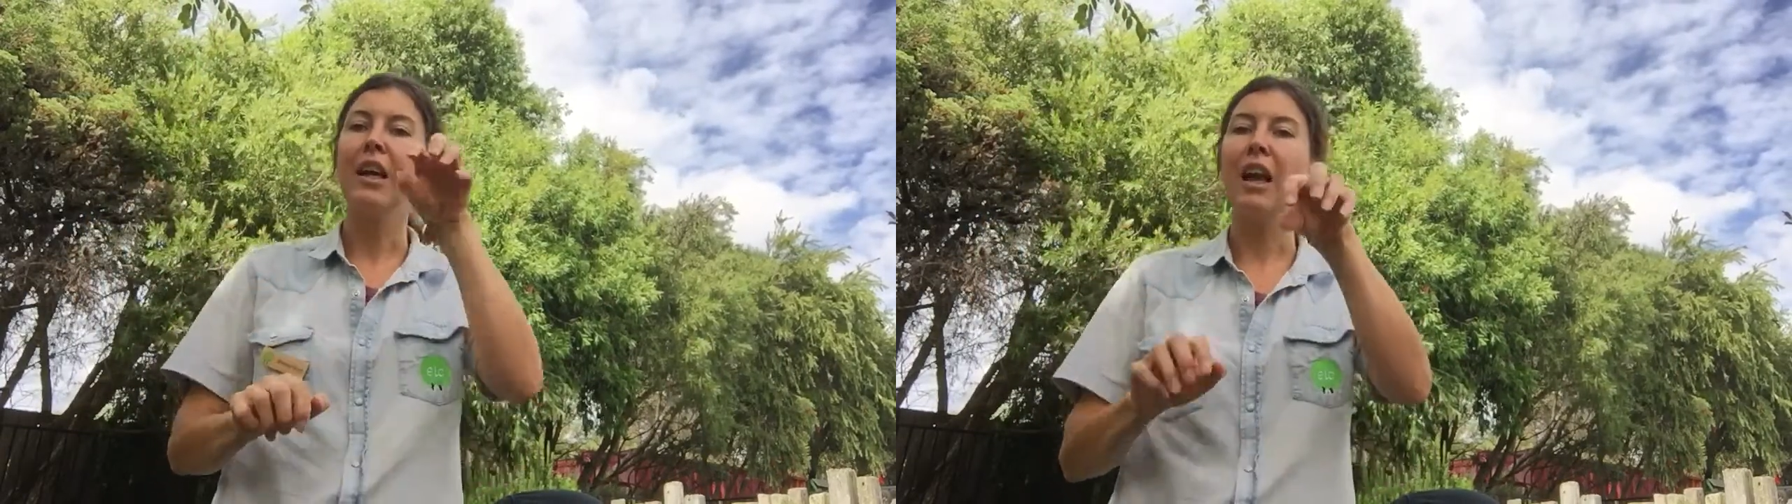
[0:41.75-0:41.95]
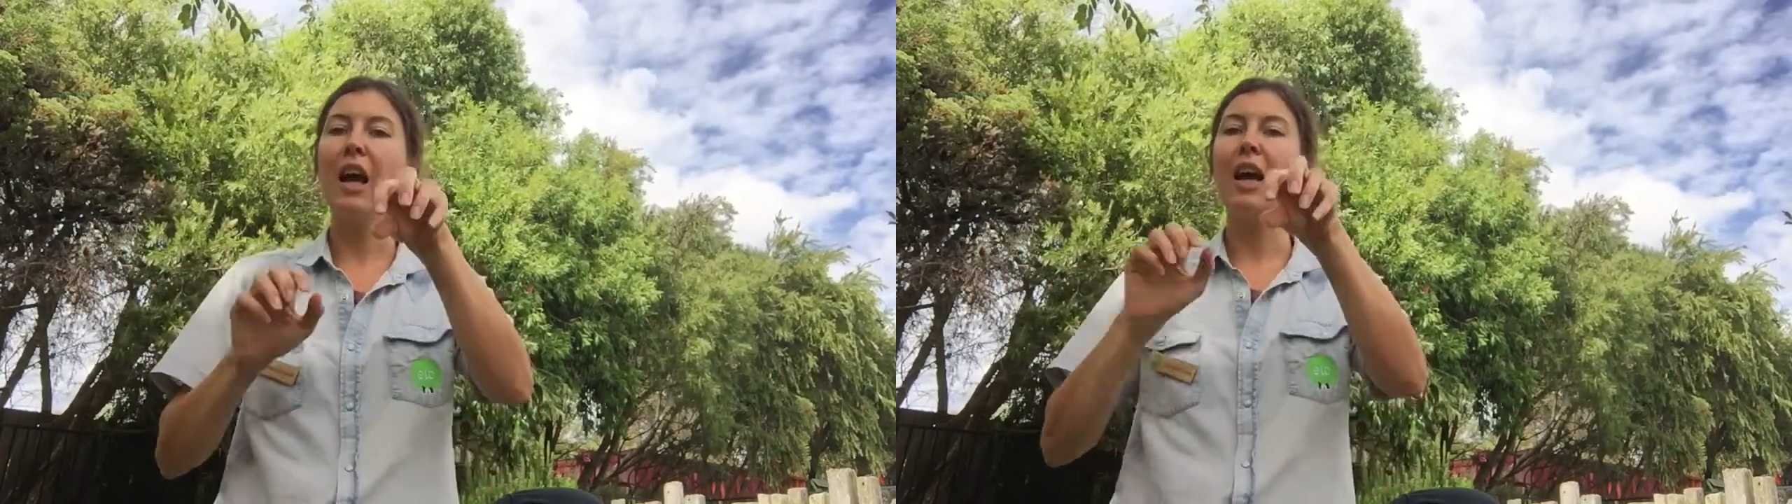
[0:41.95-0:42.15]

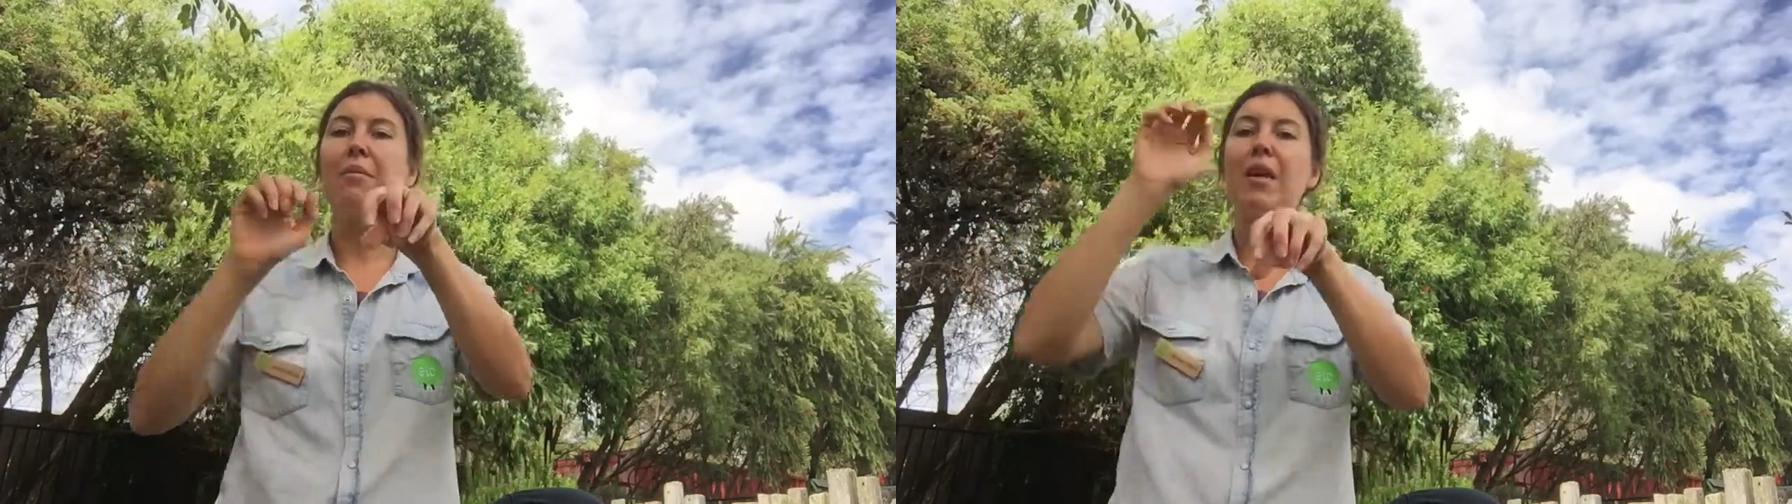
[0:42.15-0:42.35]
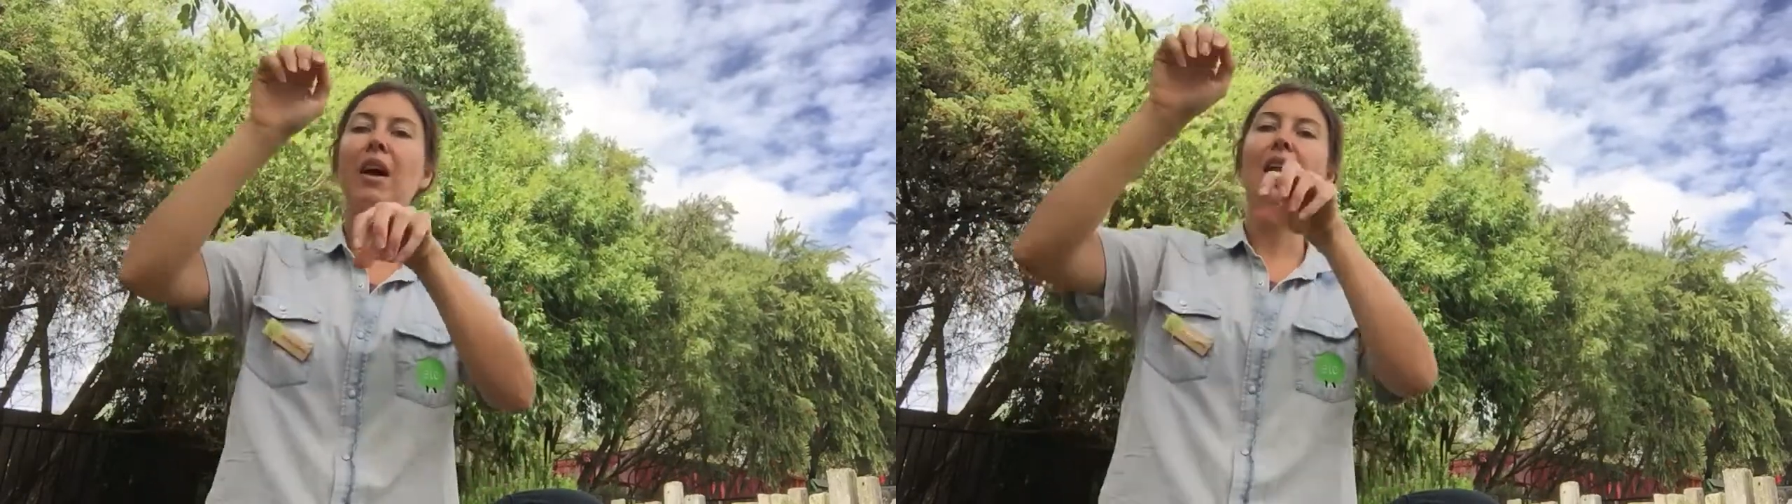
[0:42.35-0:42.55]

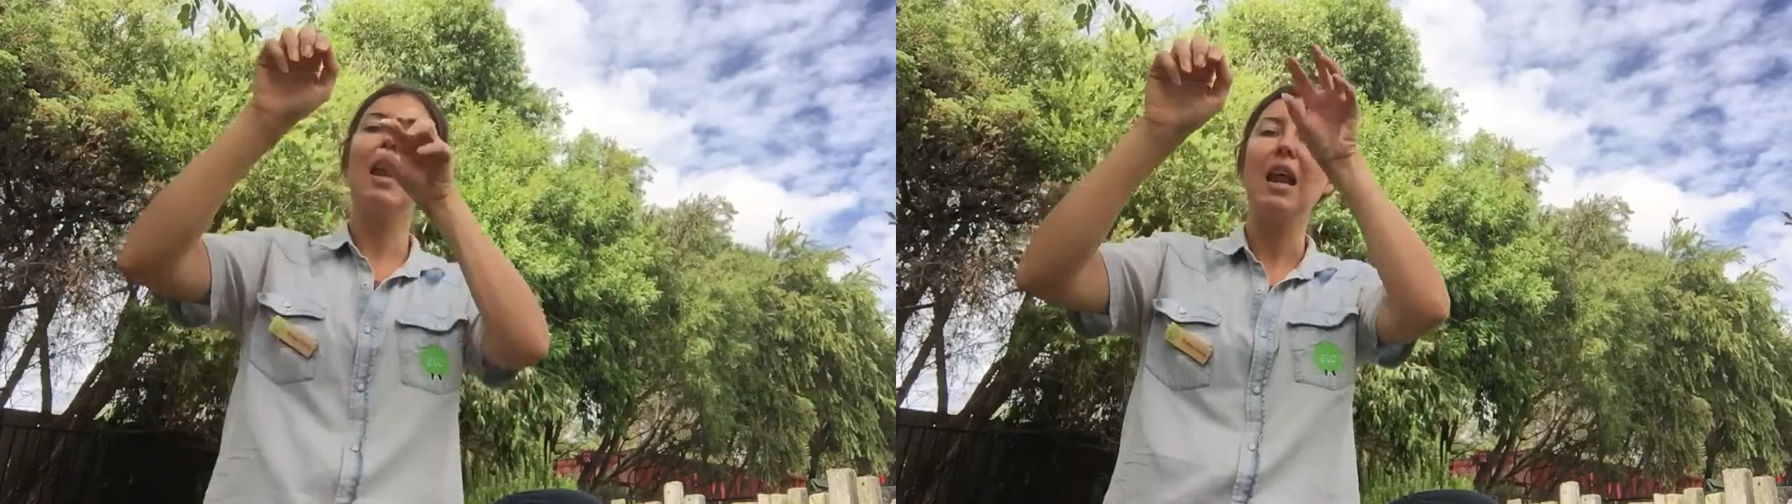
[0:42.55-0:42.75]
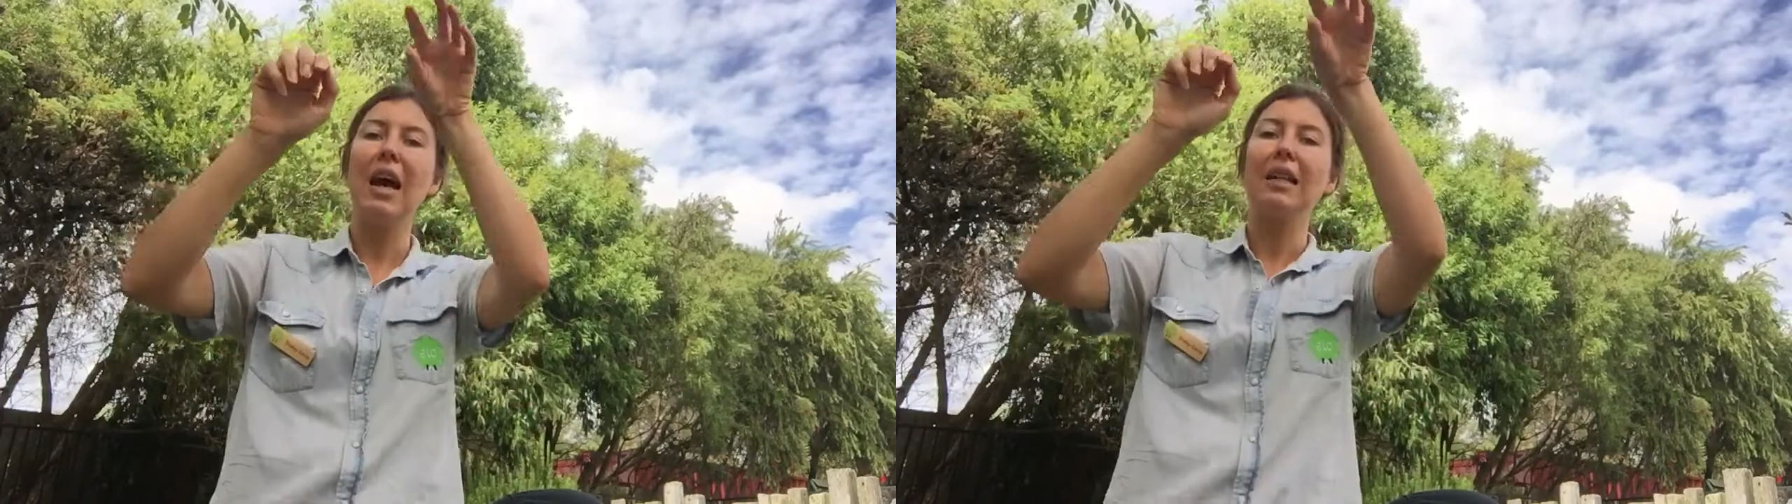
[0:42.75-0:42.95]
climb
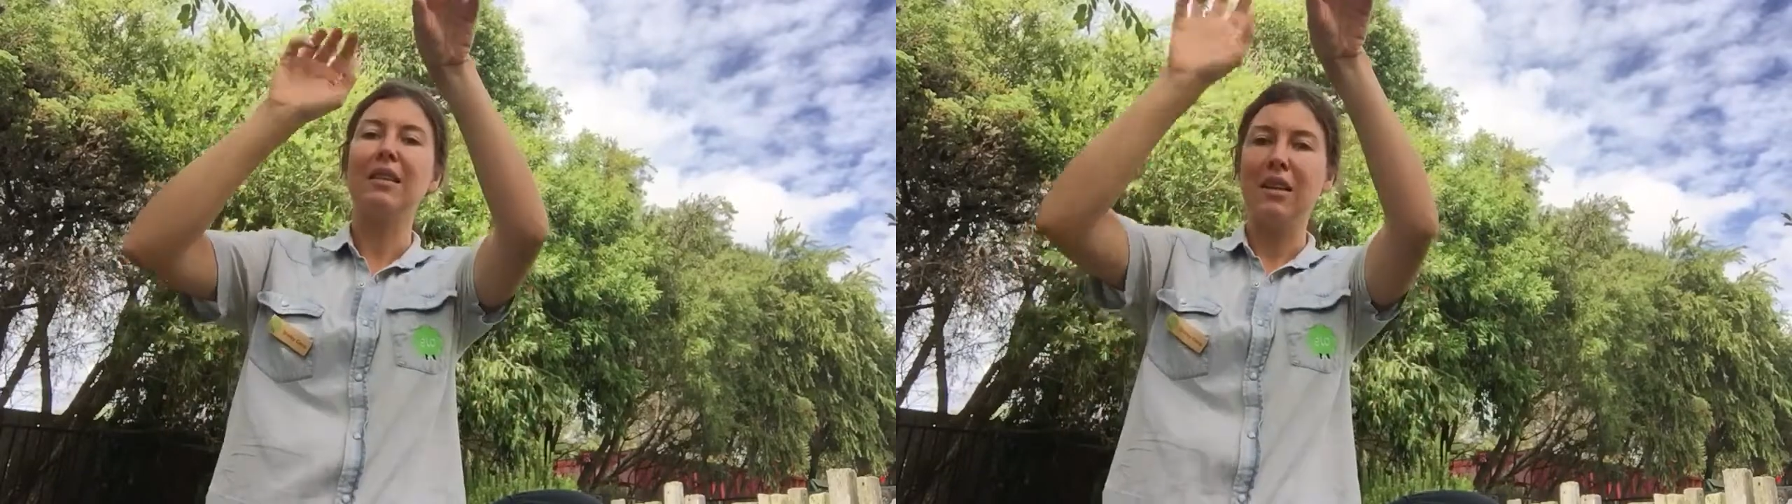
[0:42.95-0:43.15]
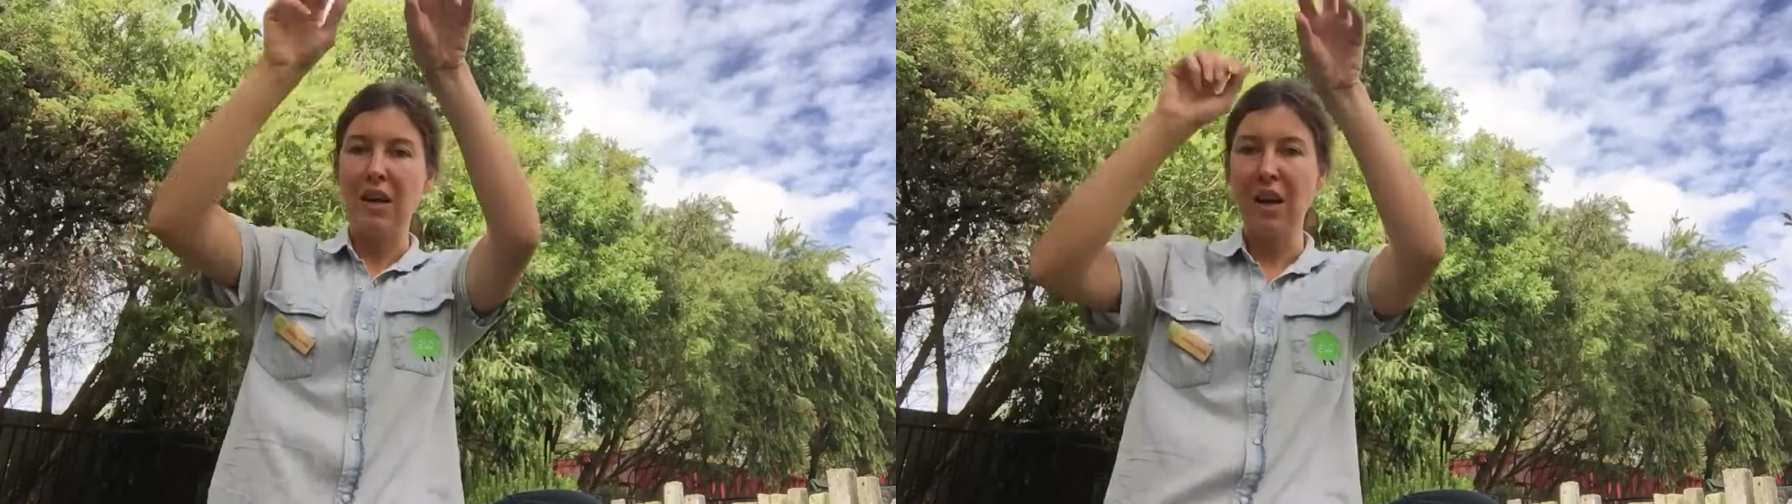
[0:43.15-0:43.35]
the
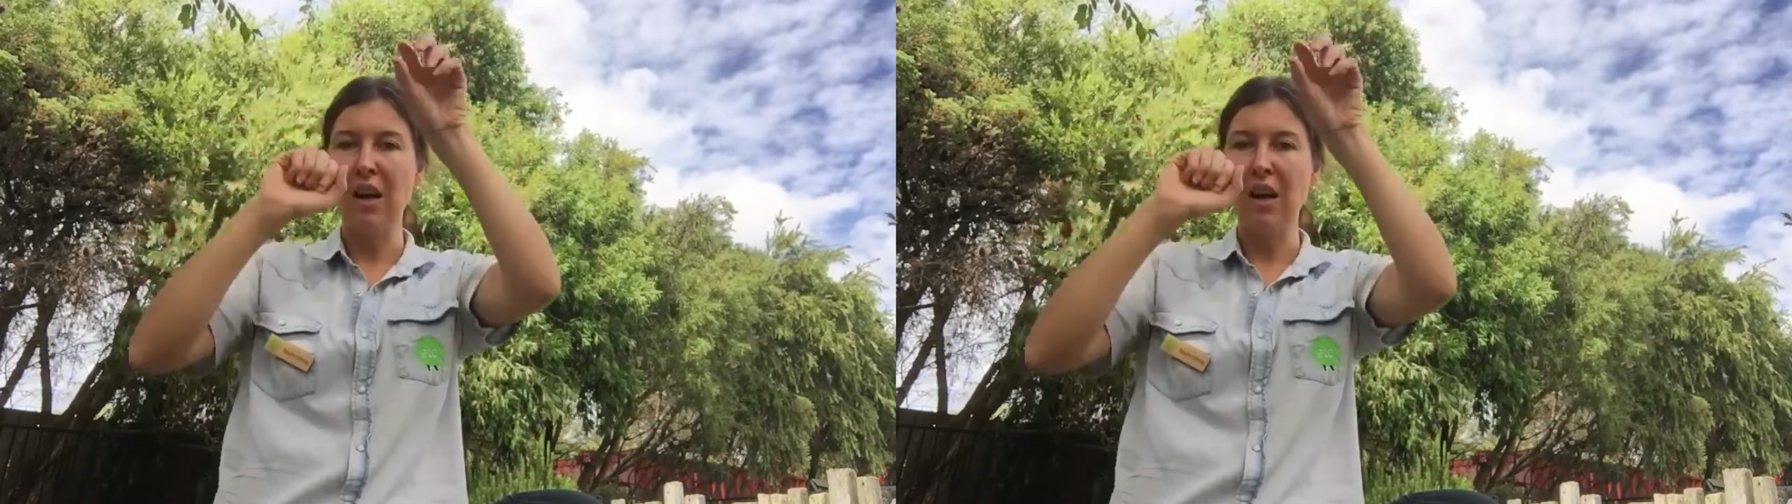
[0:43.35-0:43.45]
ladder.